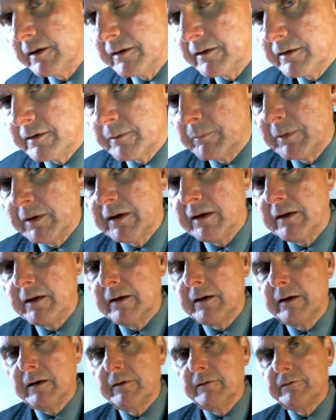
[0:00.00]
at the
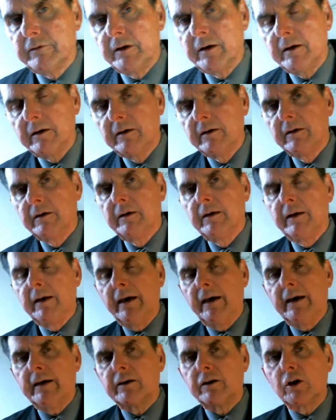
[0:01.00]
beginning of
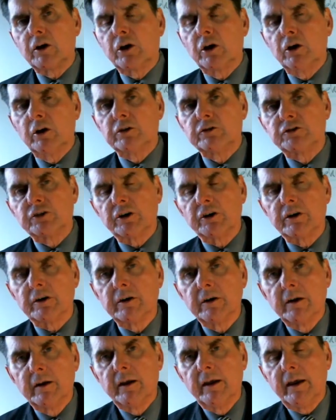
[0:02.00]
agriculture,
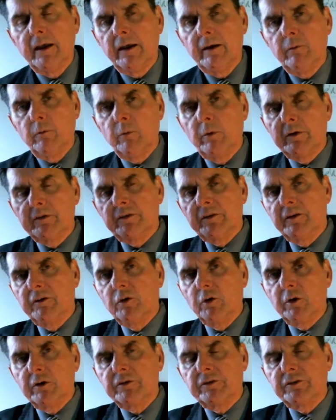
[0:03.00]
was the
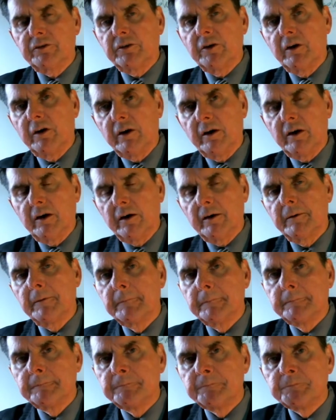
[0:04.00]
North Star,
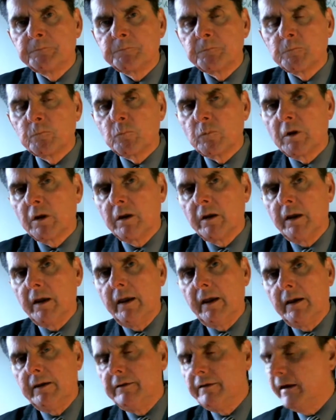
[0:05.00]

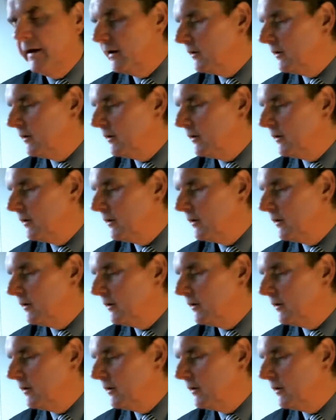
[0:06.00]
and now